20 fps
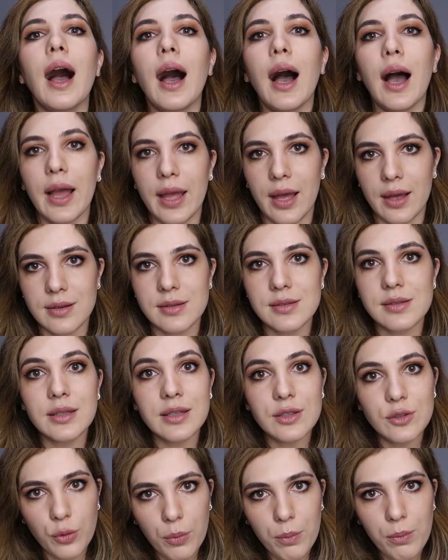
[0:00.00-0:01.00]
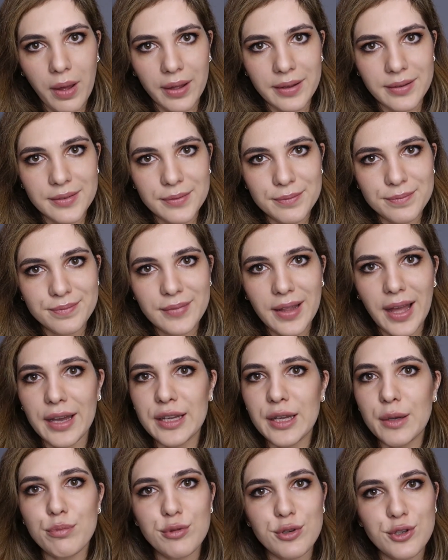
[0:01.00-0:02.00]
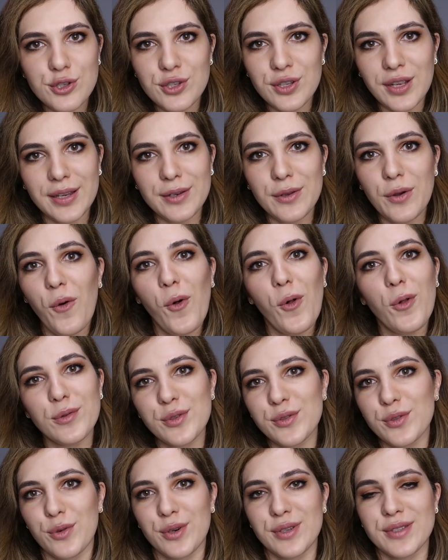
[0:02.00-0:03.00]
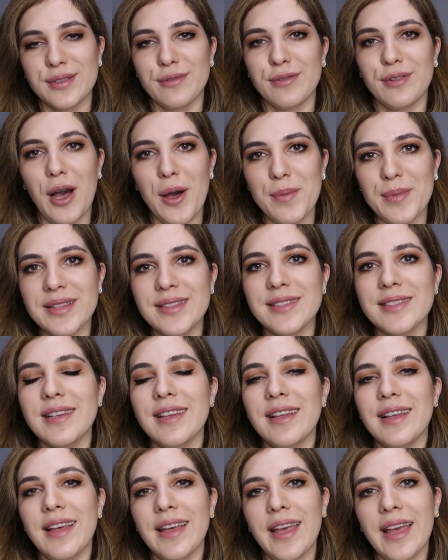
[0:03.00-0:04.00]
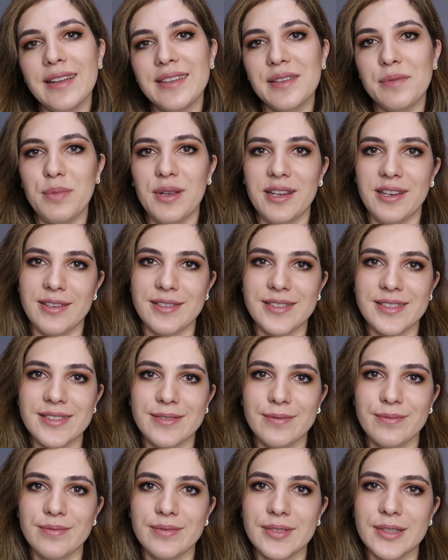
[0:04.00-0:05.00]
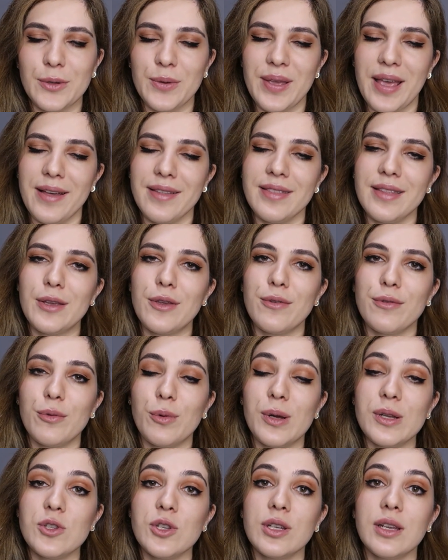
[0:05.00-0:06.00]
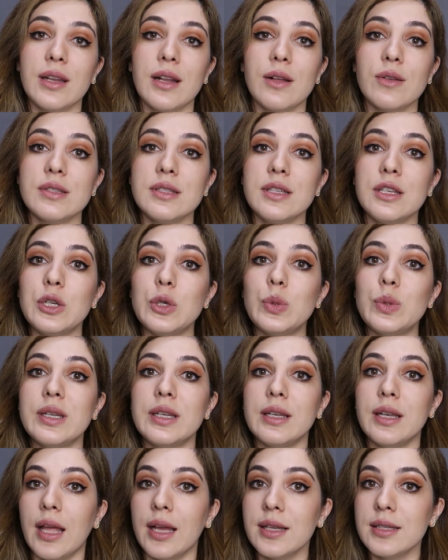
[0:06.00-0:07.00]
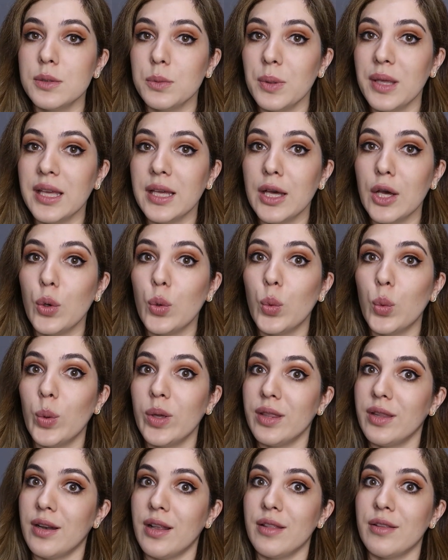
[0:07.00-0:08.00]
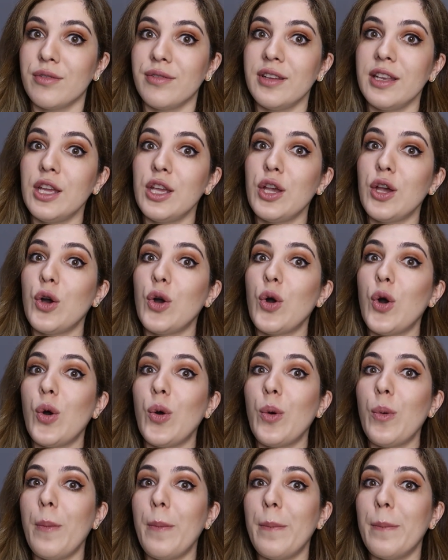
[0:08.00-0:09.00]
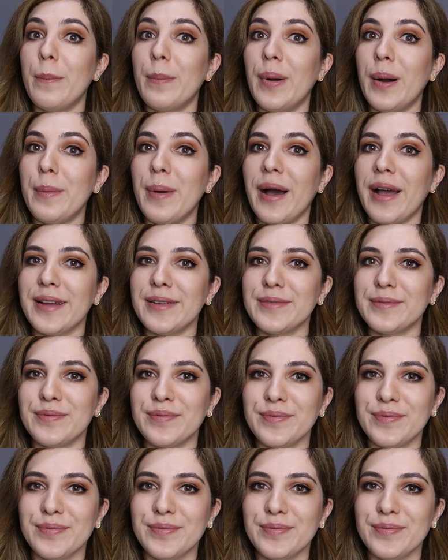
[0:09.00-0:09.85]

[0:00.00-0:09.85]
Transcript: I honestly don't mind. I appreciate all sorts of comments and opinions. So yeah, thank you for watching and I'll see you next week with another video. Bye-bye.